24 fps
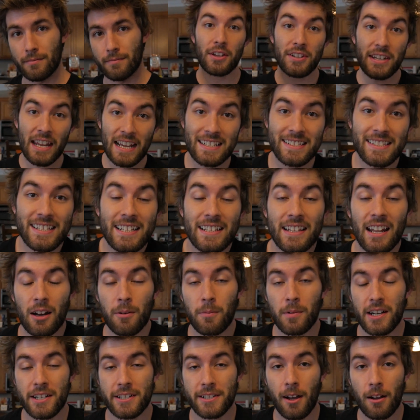The next thing that I
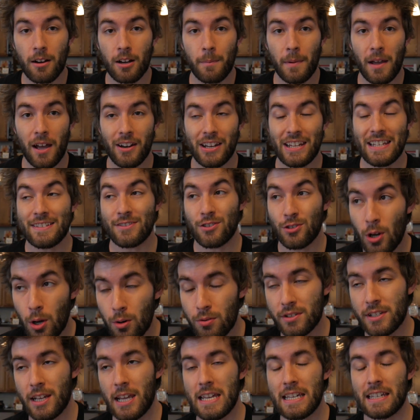want to talk about is
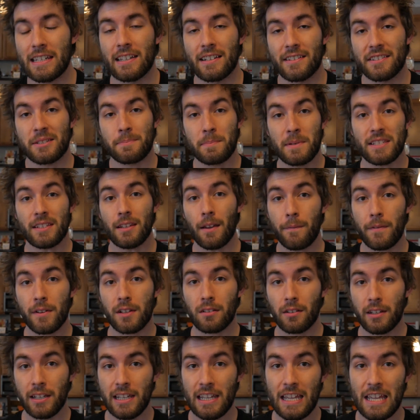note-taking,
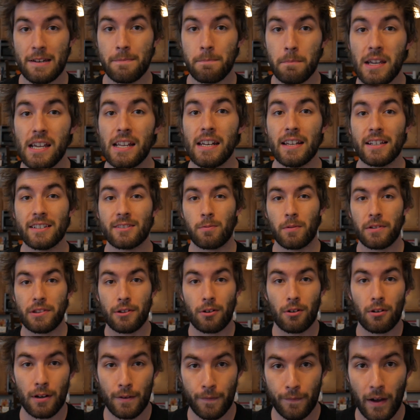specifically in meetings with
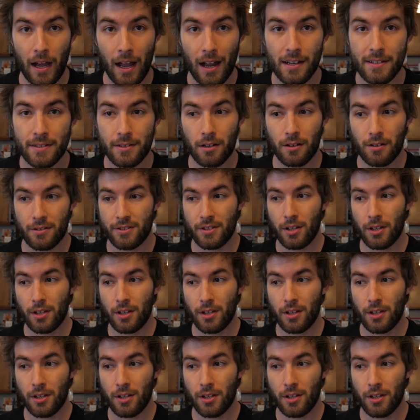your advisor.